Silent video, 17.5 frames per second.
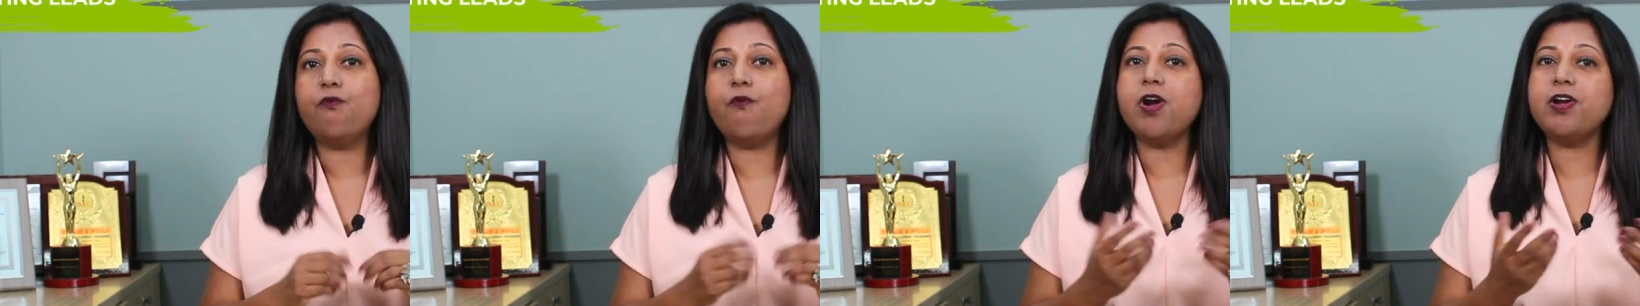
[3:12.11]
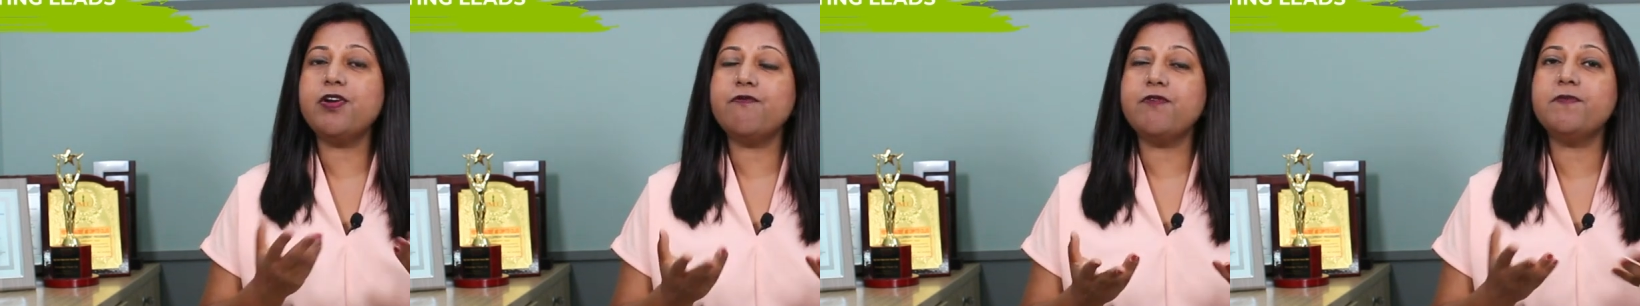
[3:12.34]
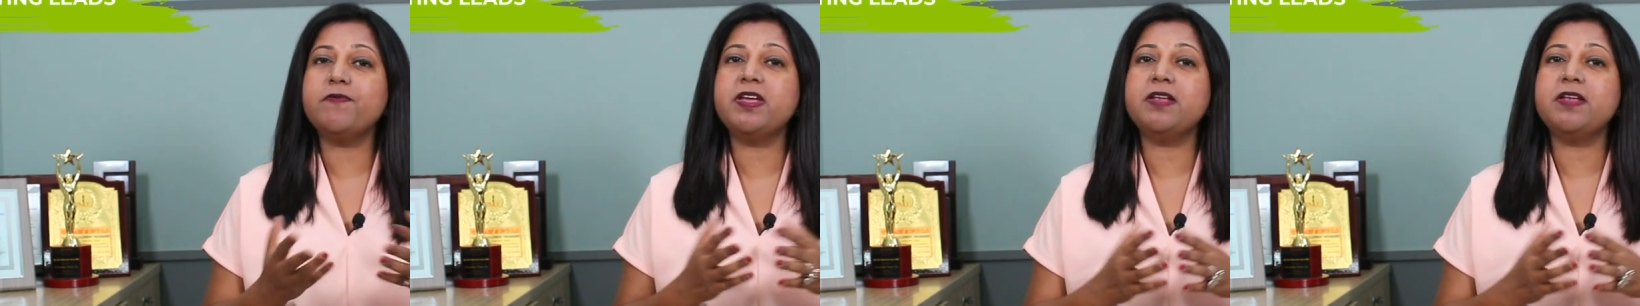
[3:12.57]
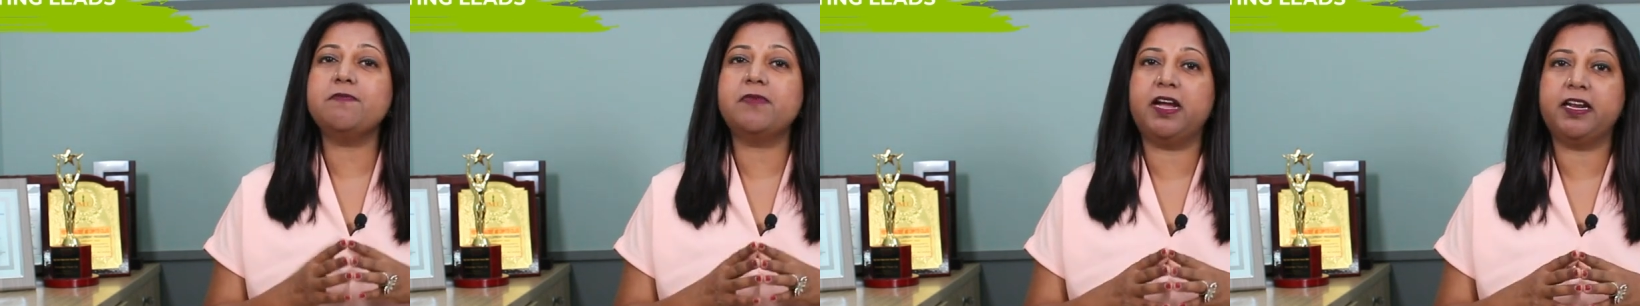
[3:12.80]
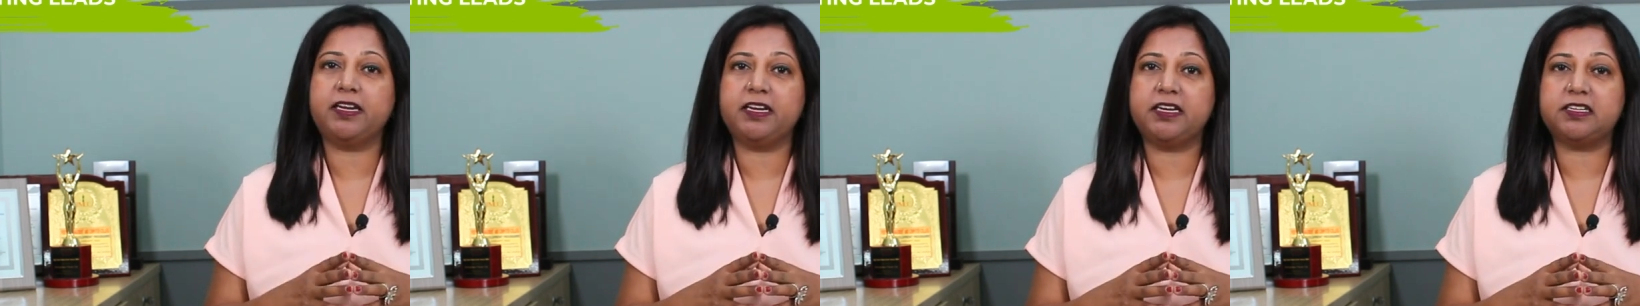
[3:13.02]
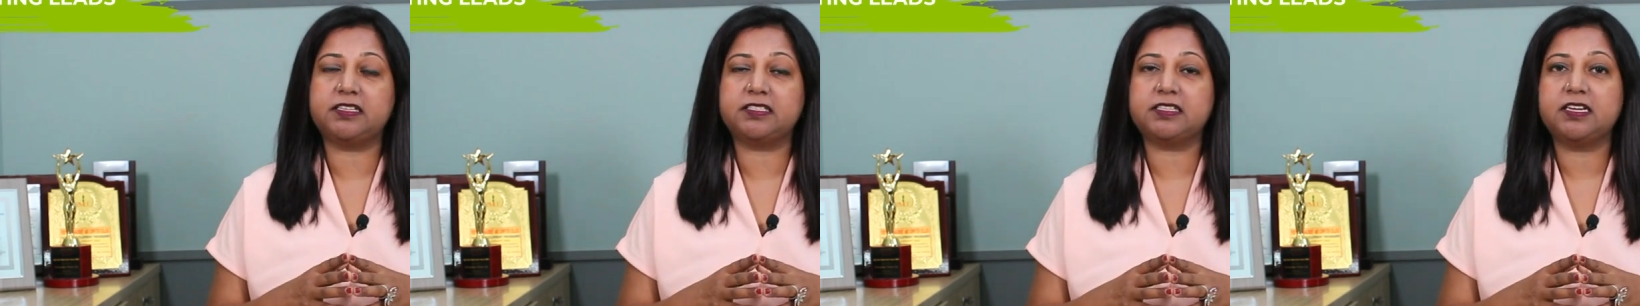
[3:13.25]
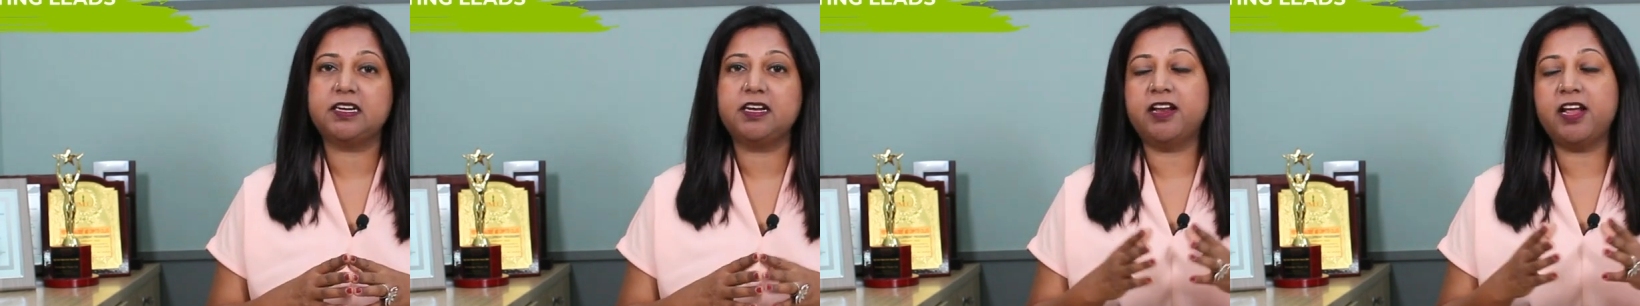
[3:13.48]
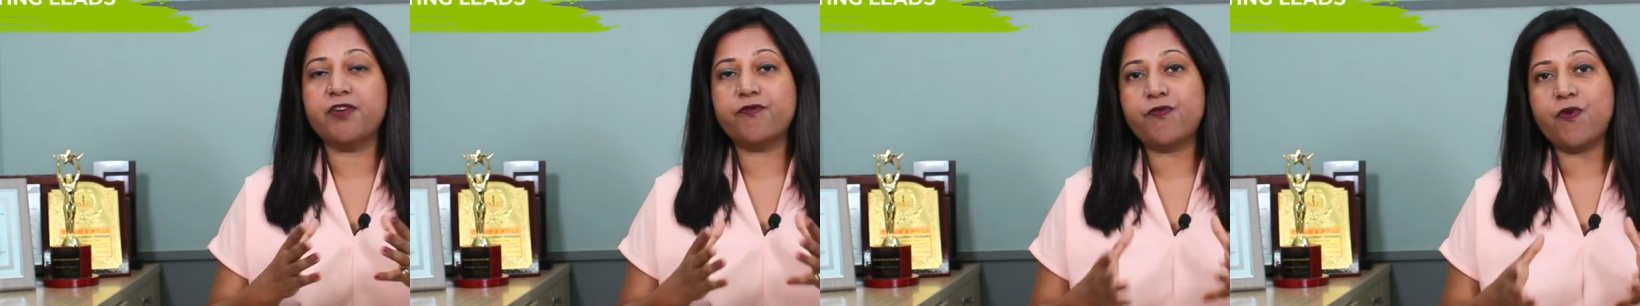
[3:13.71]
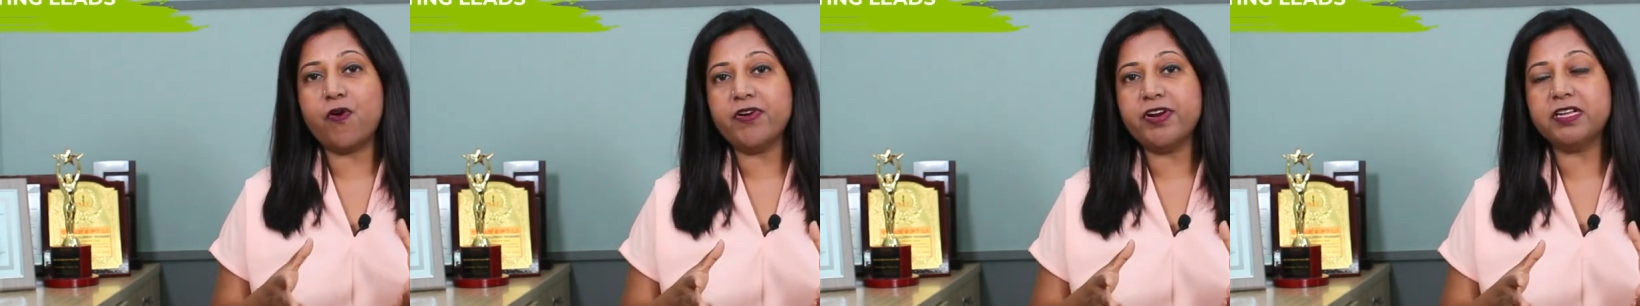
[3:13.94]
What do I mean by leads? Like,
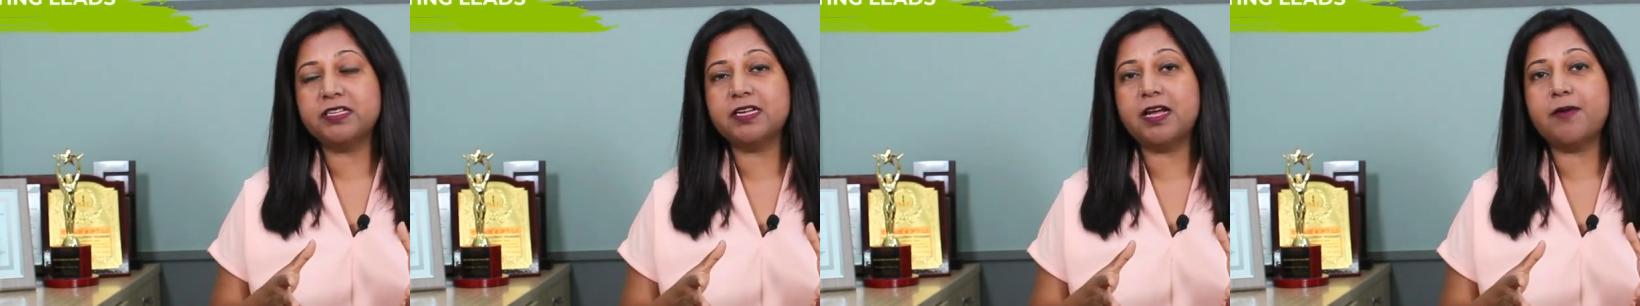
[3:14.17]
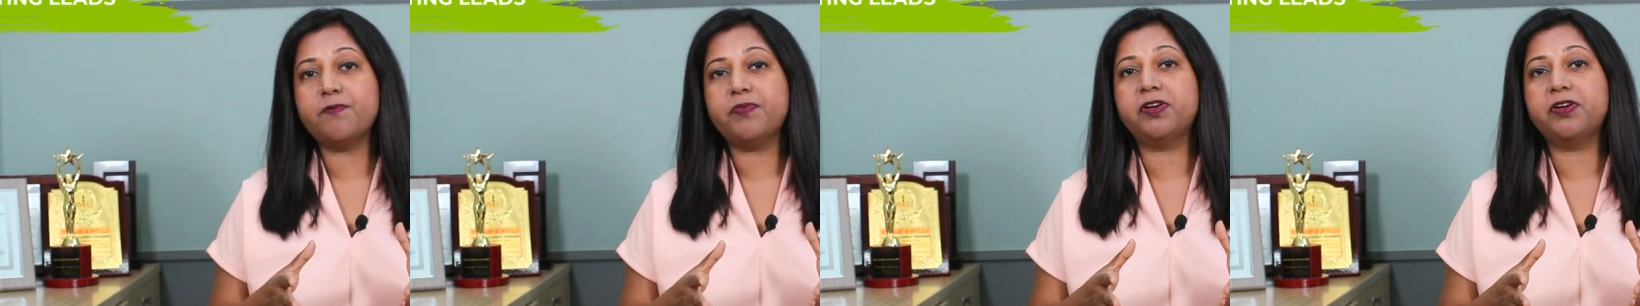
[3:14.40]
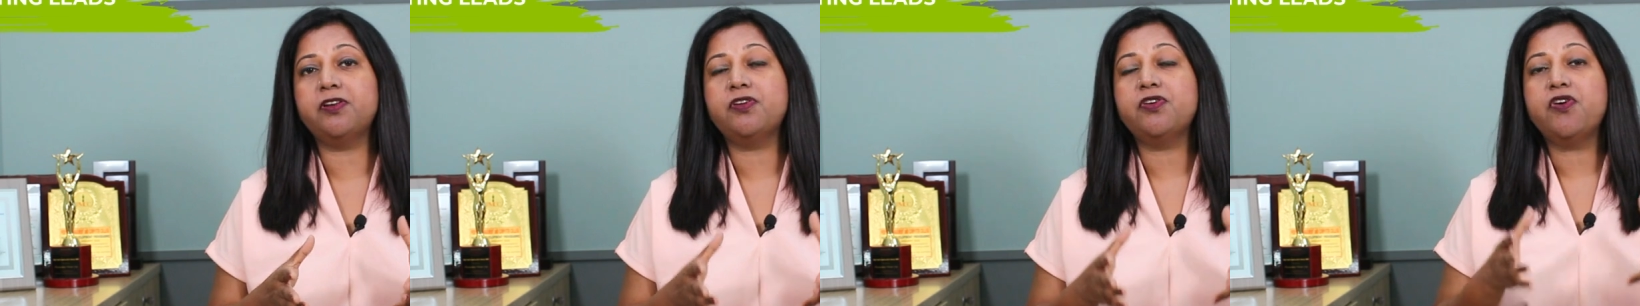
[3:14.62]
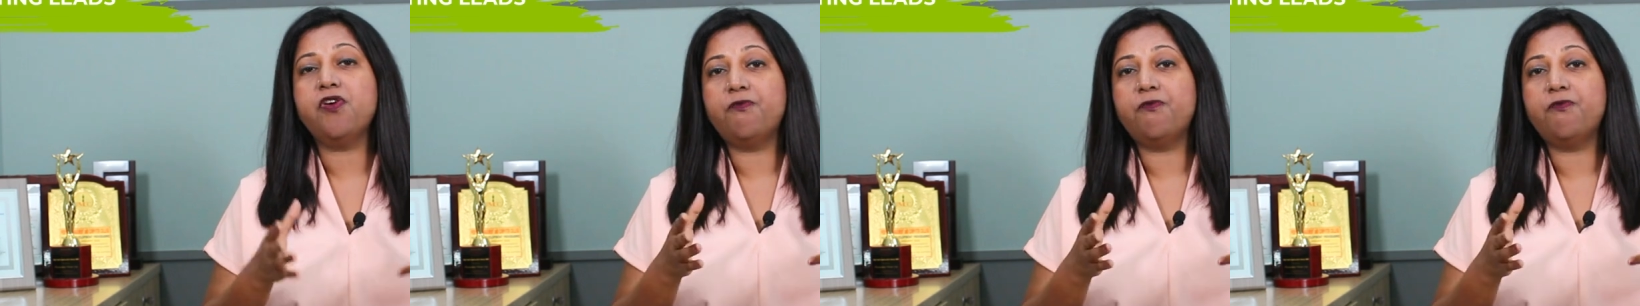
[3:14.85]
for example,